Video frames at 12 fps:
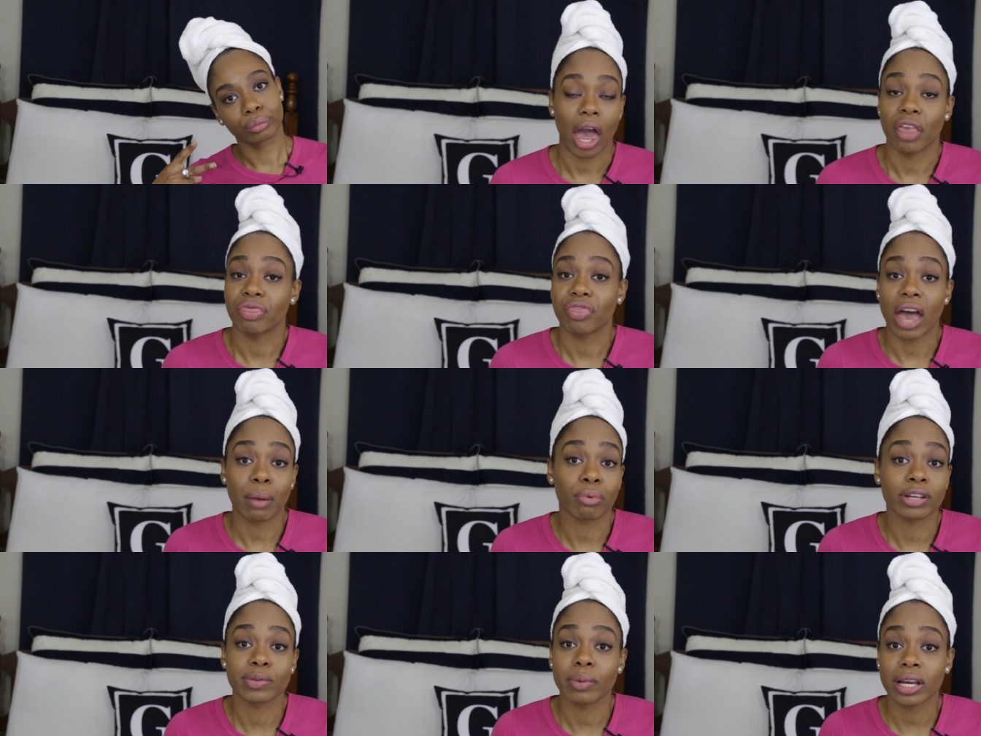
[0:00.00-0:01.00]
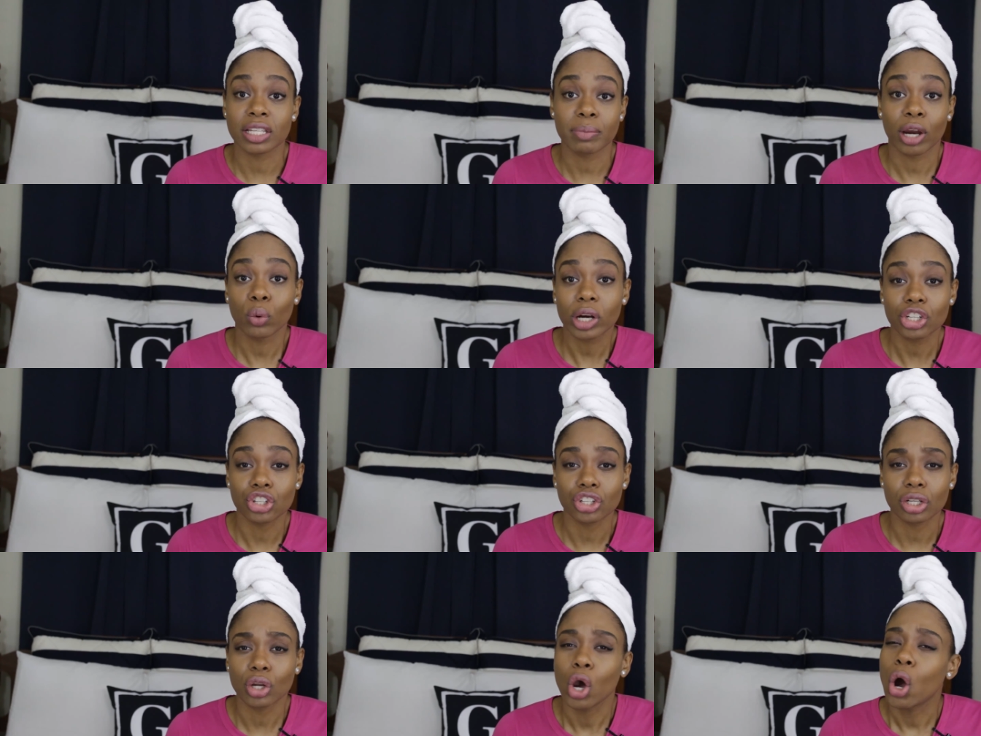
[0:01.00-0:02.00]
And that brings me back to my
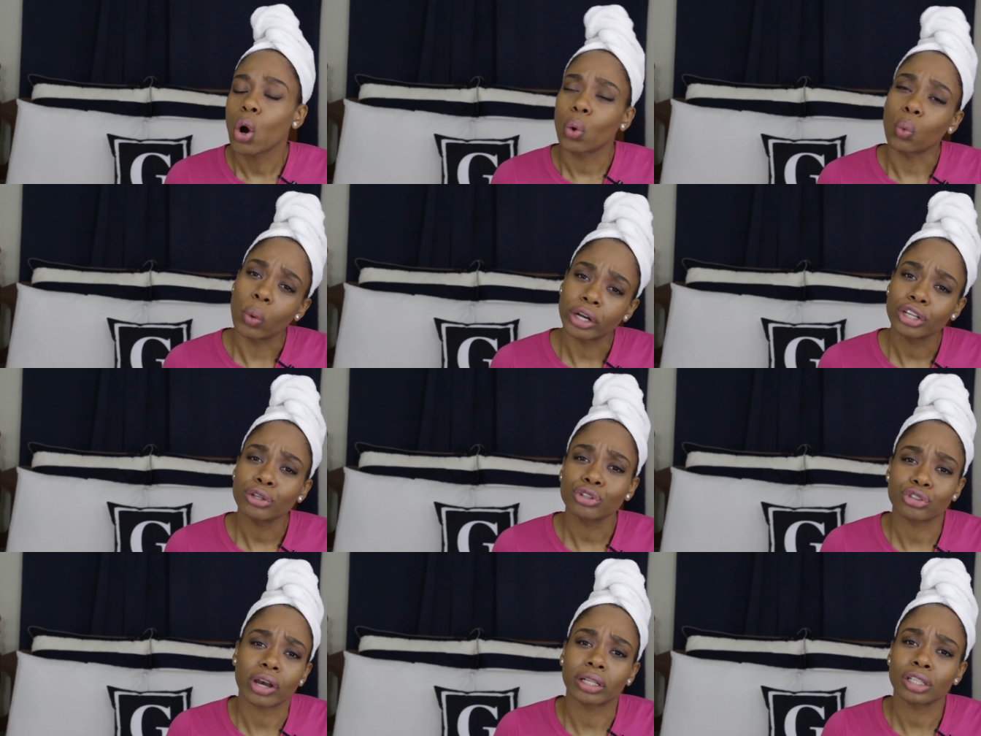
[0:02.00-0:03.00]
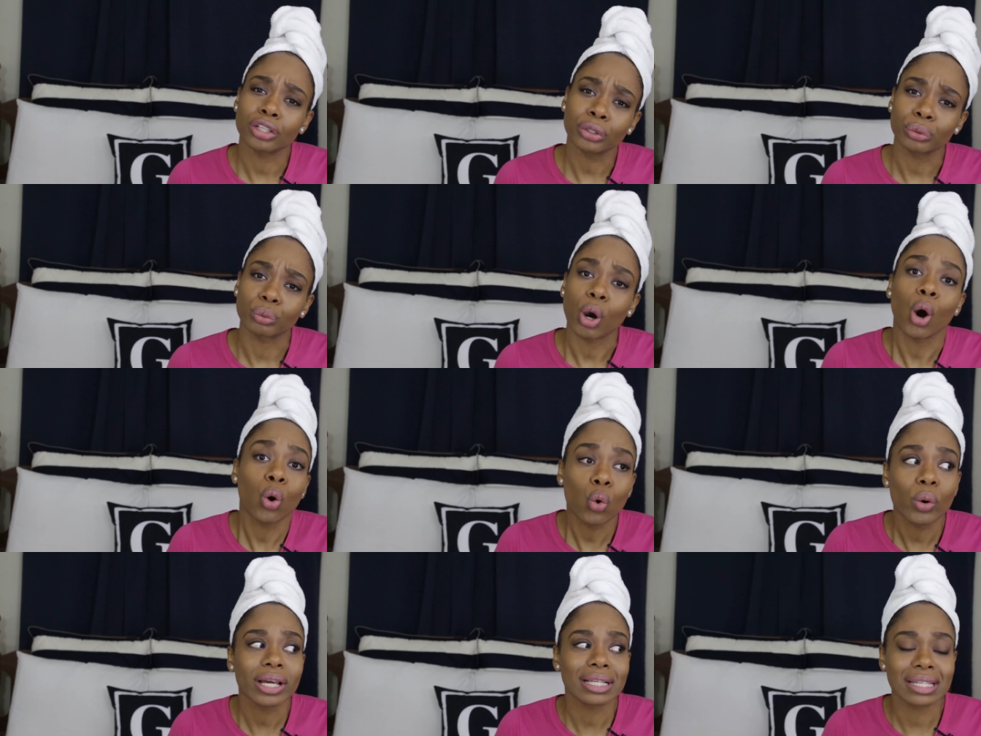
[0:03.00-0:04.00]
question, what are you trying to do?
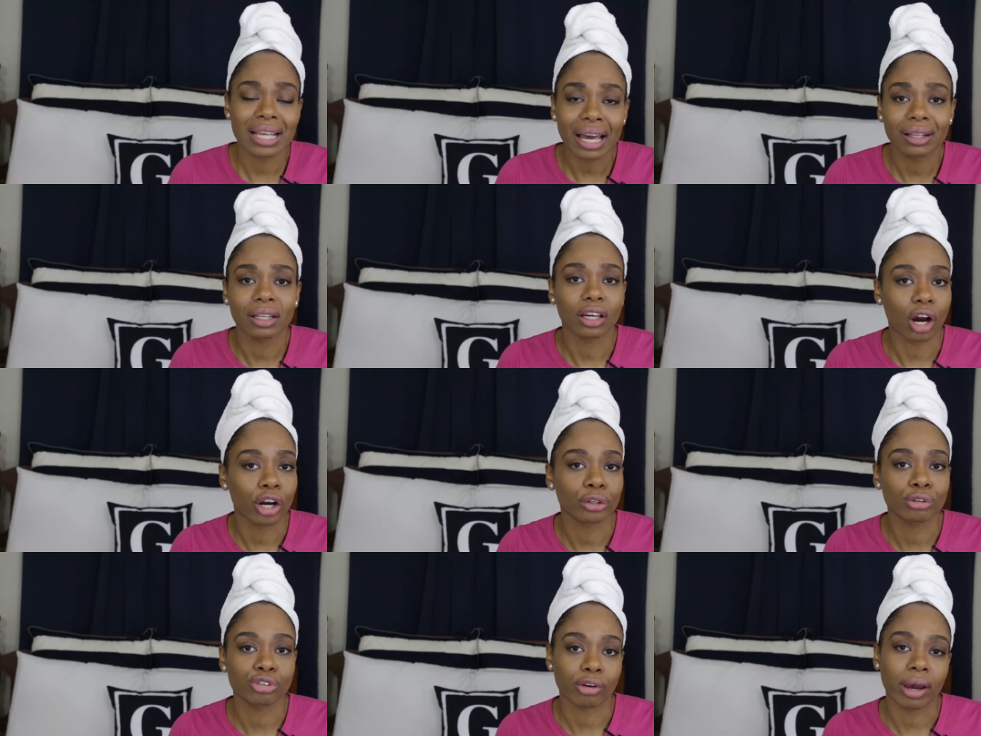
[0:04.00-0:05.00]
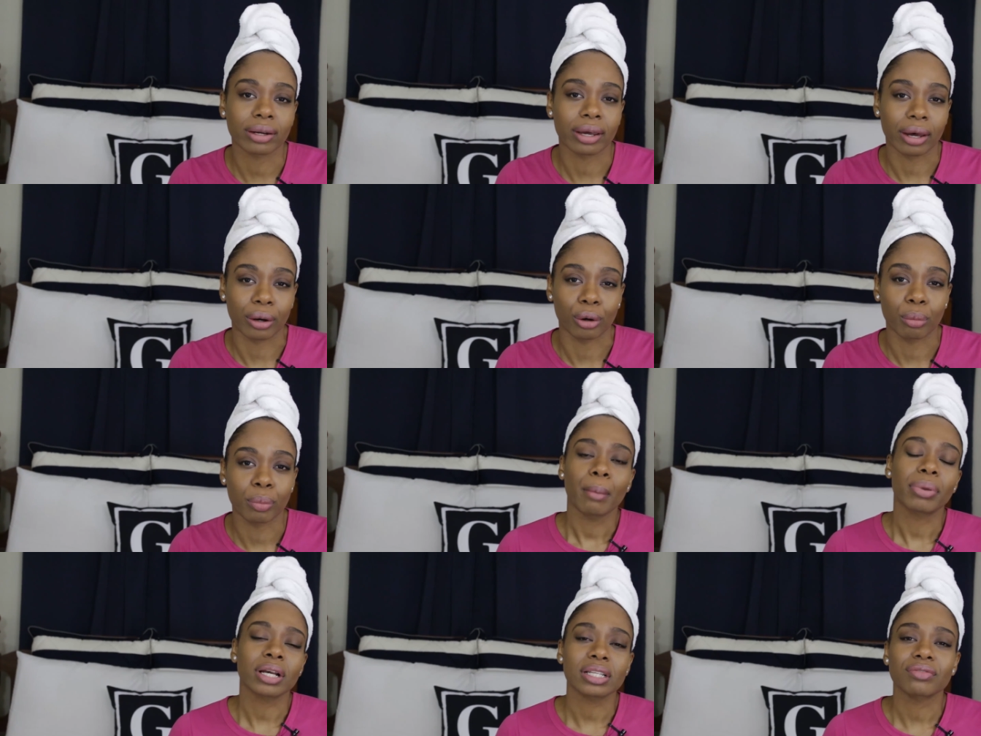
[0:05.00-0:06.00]
Who exactly are you trying to help?
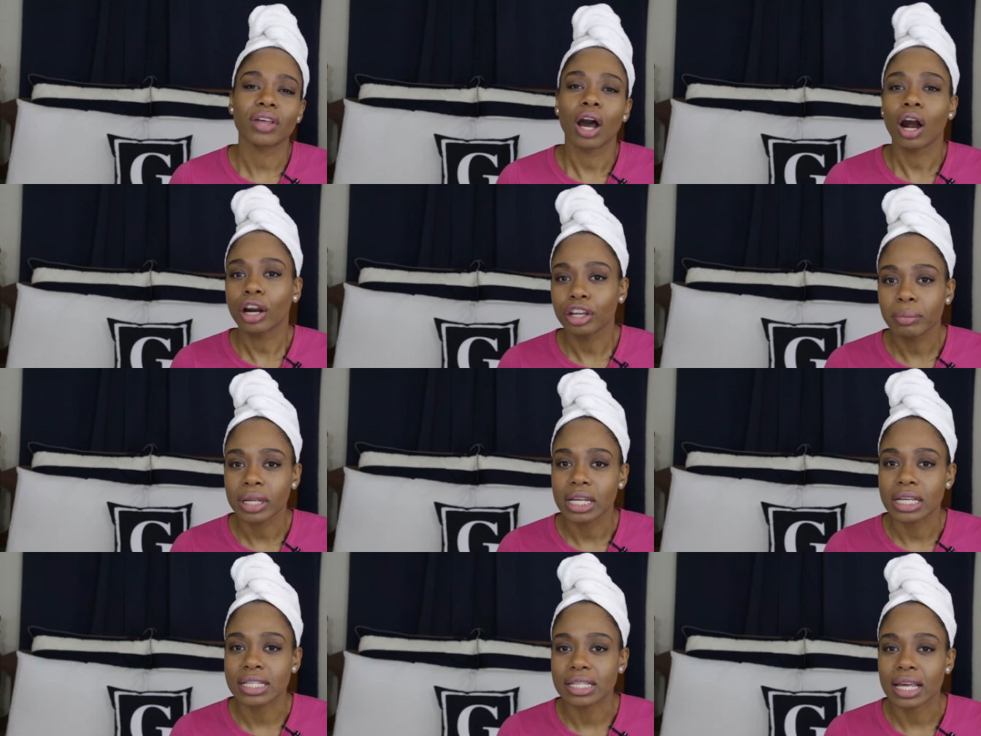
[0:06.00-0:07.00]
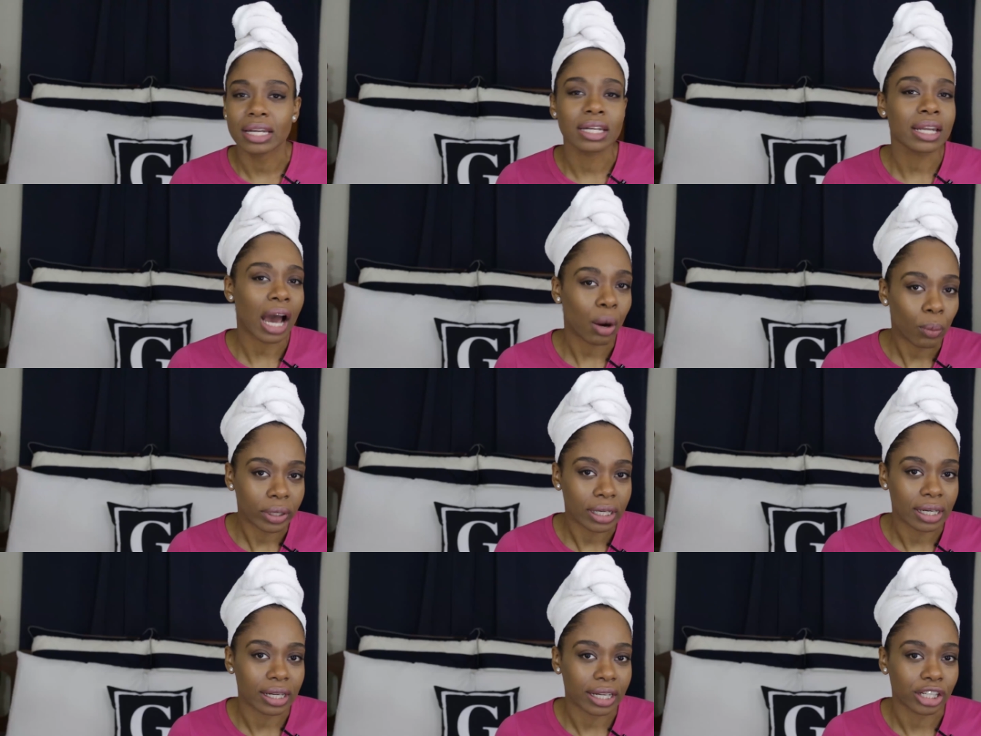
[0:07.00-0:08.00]
Because if the argument is that not wanting
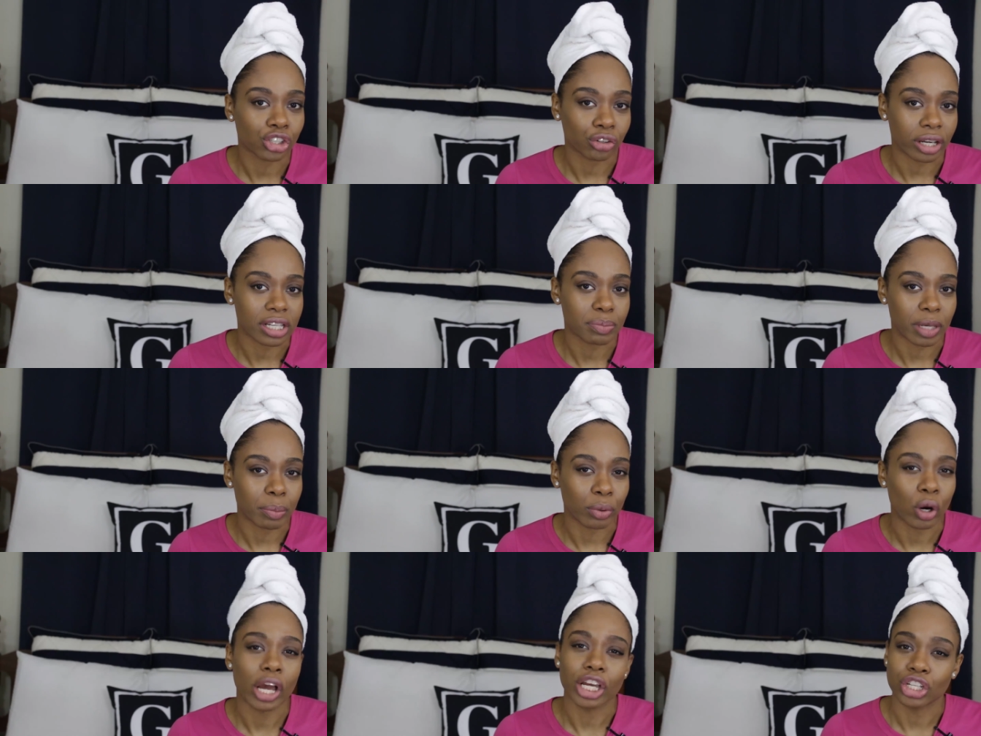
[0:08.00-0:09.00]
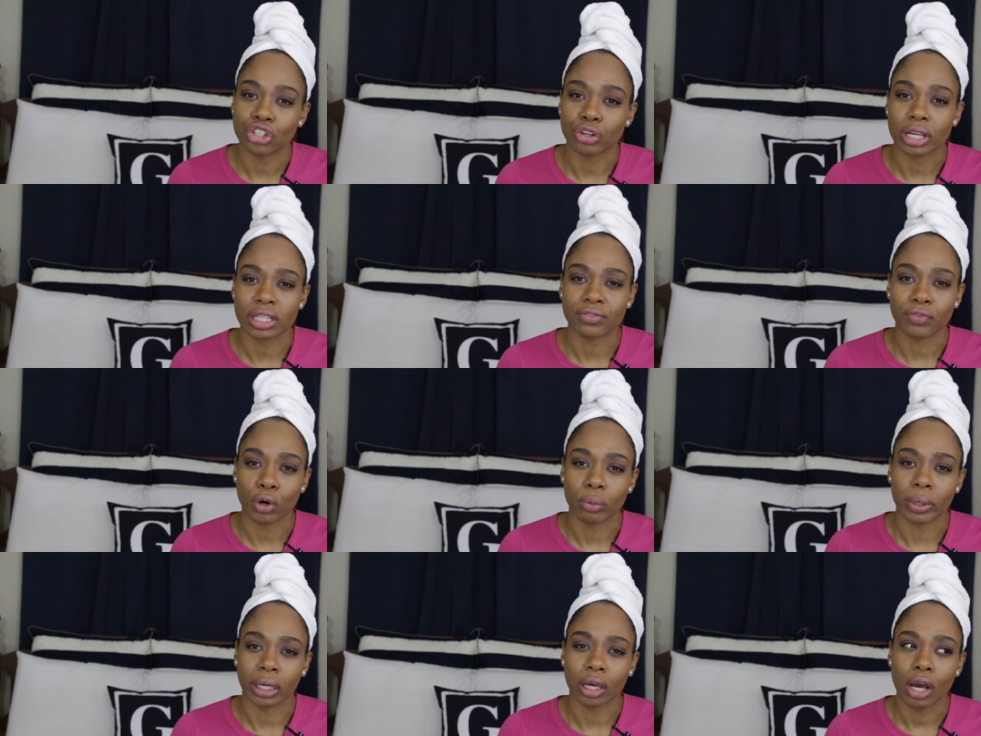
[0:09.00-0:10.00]
to date trans people is
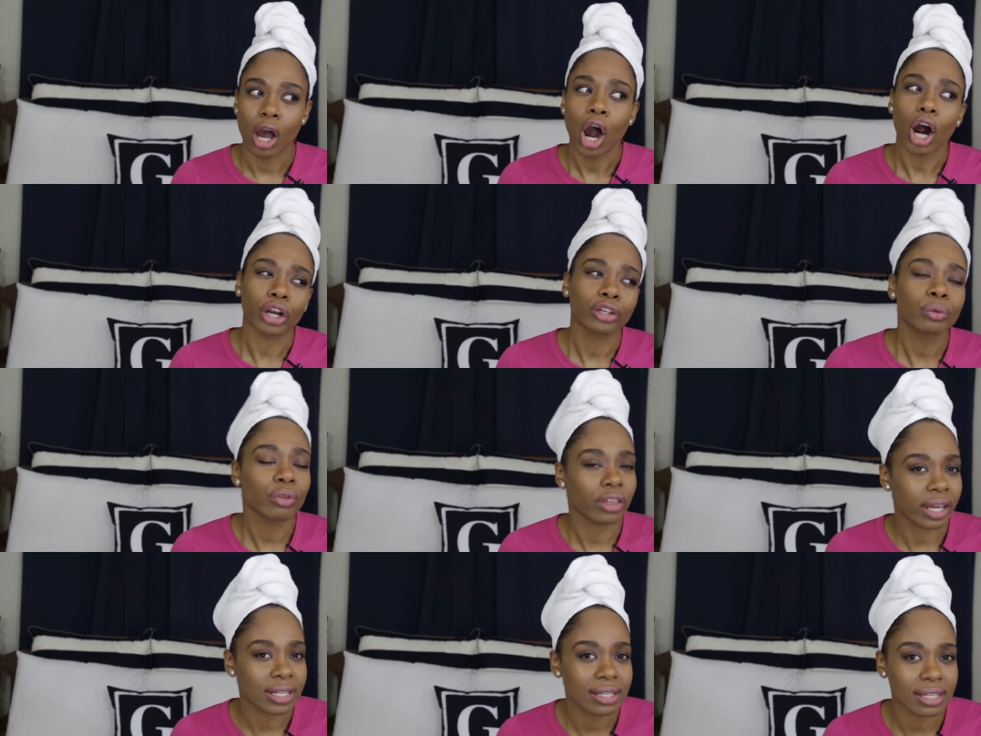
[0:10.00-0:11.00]
transphobic, are you then